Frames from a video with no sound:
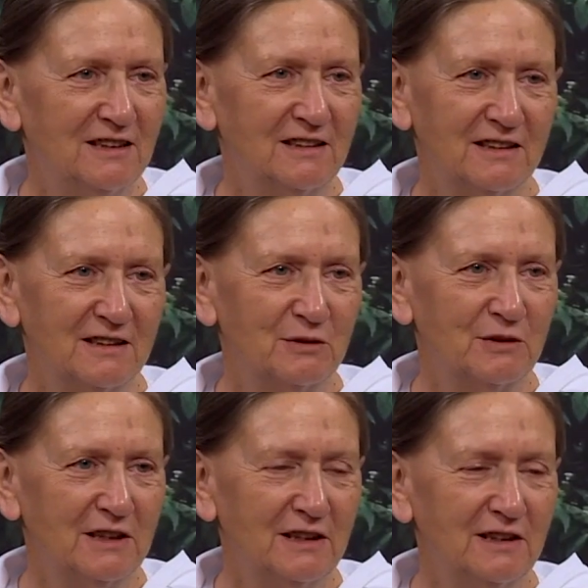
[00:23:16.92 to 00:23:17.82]
That's
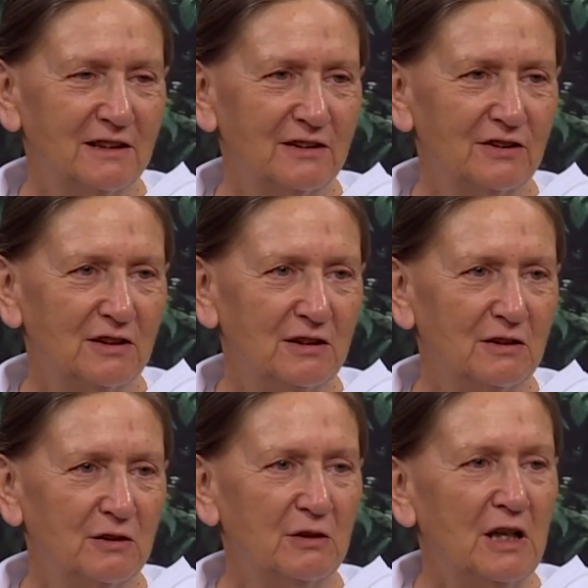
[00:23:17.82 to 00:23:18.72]
what it is. You
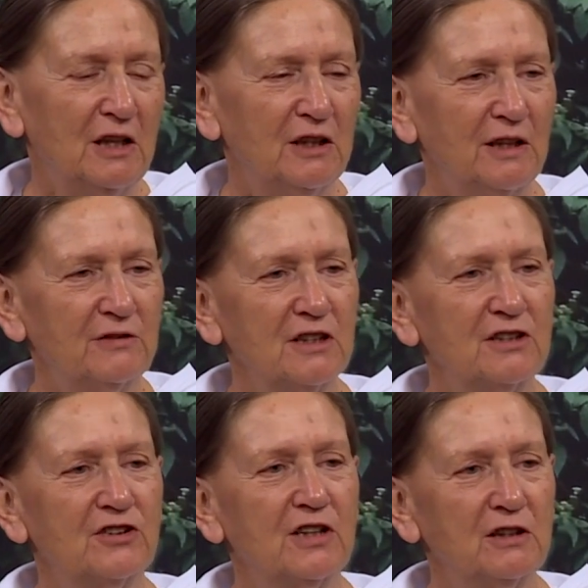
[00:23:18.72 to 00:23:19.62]
know, you have to
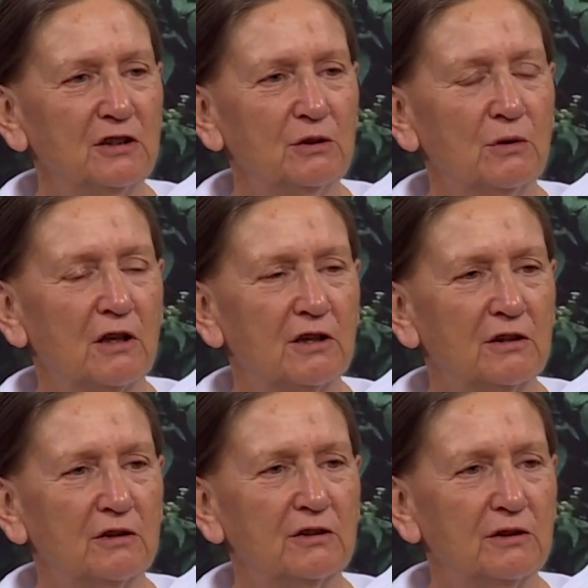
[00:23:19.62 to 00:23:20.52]
understand you are
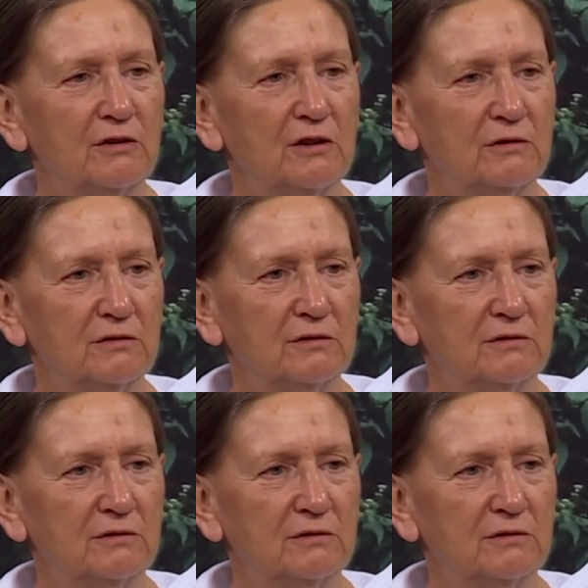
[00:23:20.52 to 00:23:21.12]
on your own.